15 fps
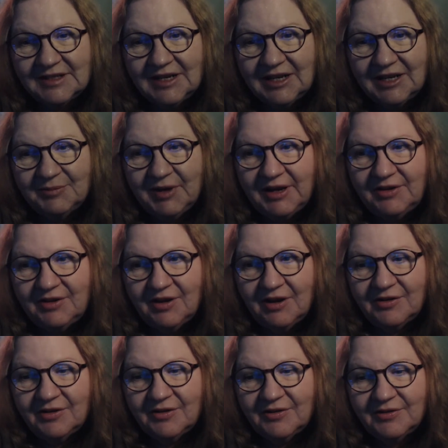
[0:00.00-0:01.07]
and my
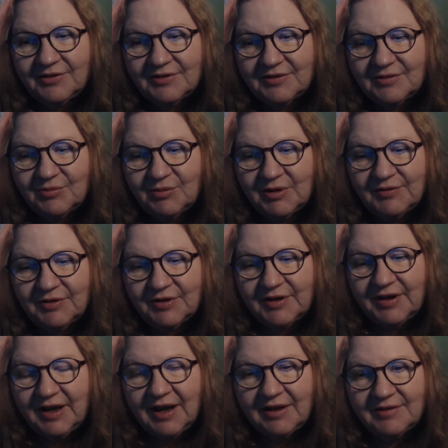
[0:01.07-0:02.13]
one of her
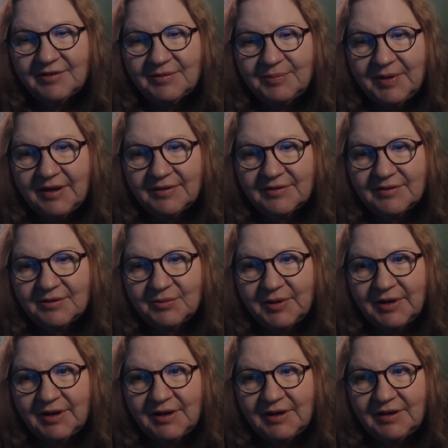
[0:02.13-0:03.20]
cats passed
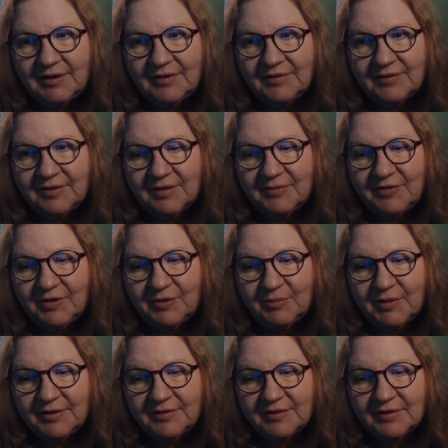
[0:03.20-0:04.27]
away a few
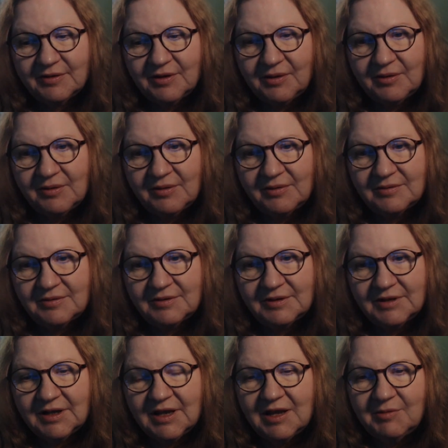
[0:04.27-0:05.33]
months ago.
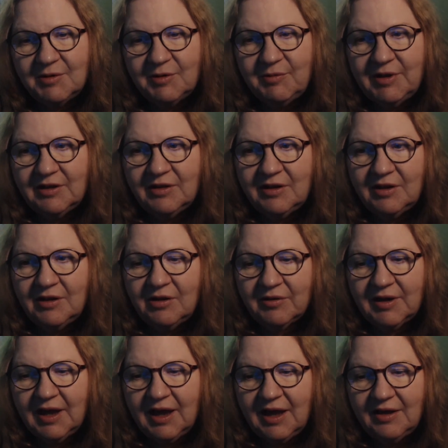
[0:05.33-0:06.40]
And
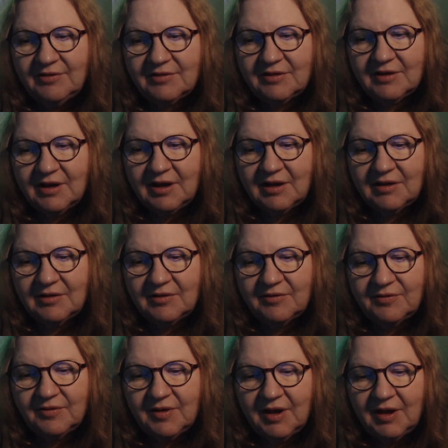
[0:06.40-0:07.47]
cats and
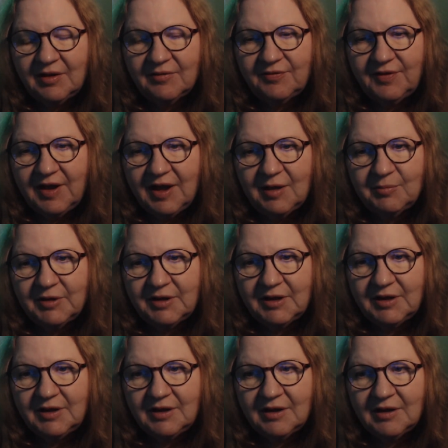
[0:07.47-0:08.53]

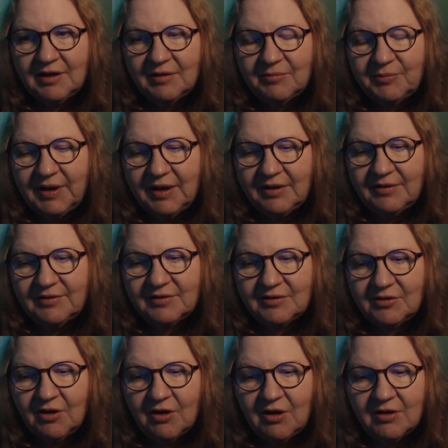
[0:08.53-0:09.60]
family and pets,
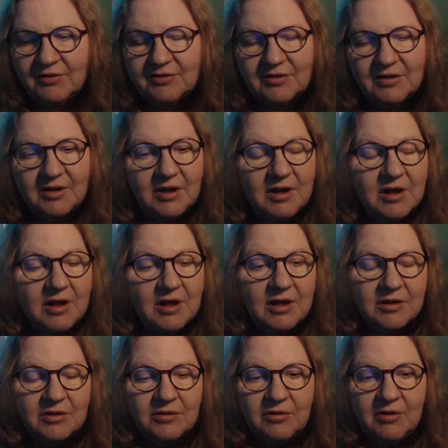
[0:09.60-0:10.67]
dogs,
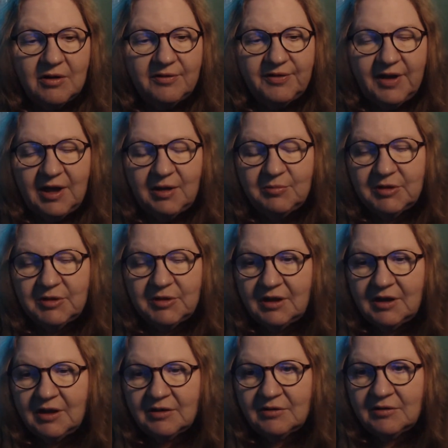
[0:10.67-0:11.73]
they're all
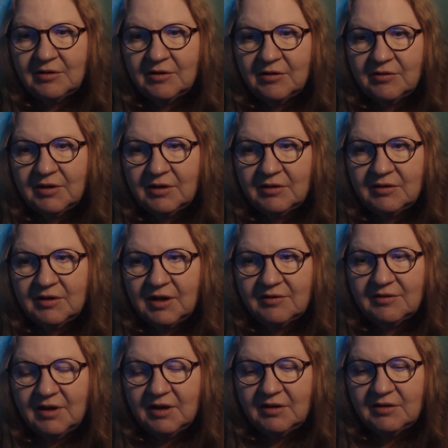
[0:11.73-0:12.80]
family. And they
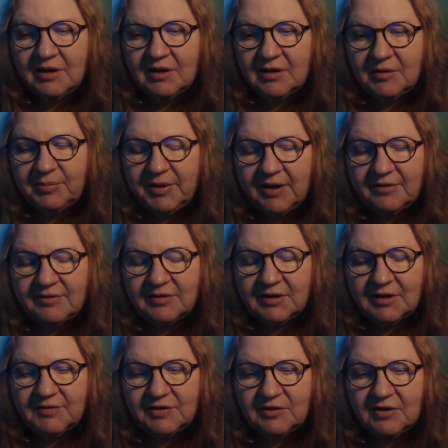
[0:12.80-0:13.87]
said that a passing
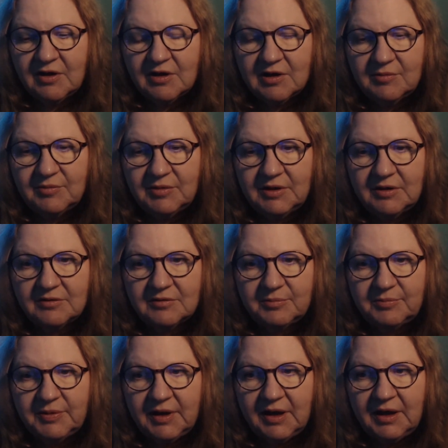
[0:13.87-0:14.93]
of a dog can be as
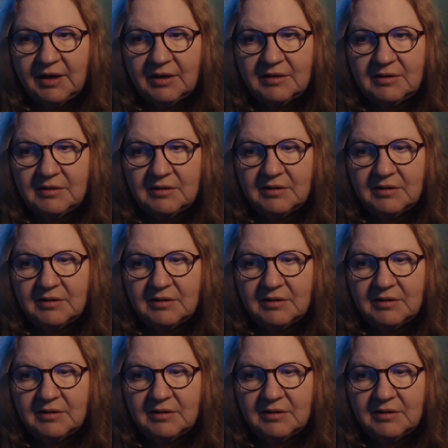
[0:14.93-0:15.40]
bad